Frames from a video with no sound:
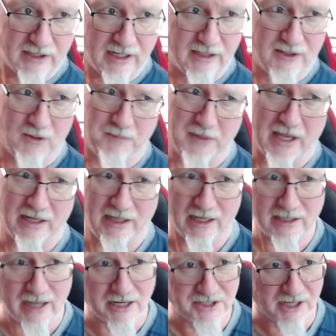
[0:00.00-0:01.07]
Don't pay any
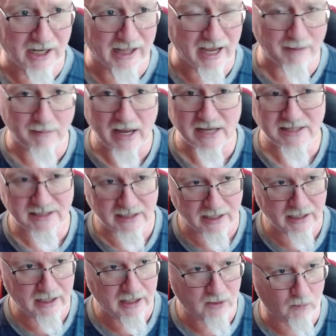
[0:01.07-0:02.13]
attention to that mess
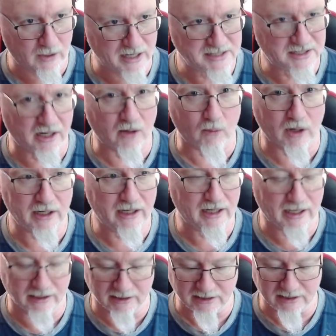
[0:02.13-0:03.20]
when I start working on
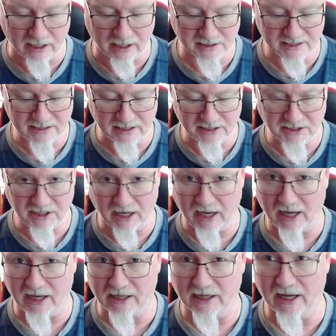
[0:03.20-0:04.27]
guitars and such,
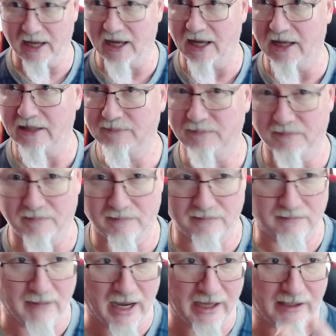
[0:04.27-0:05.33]
and
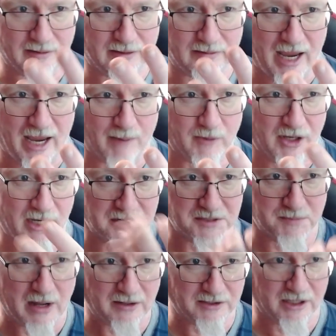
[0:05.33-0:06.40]
my camera here is
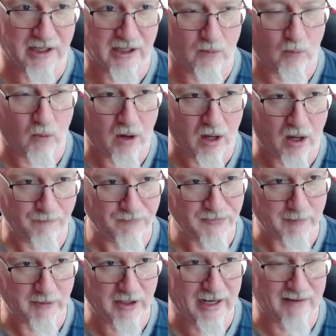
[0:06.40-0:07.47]
mounted to the wall.
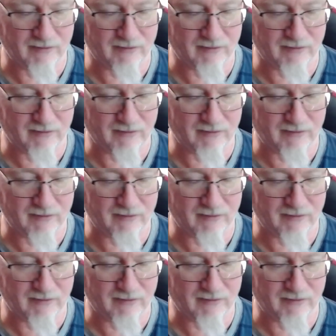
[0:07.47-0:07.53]
I'm going to have a